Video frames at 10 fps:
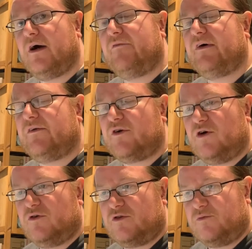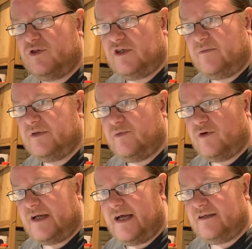and then, of course, some Ushabti bone
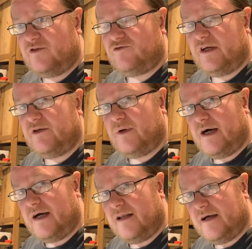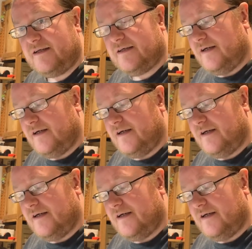again to try and do a highlight.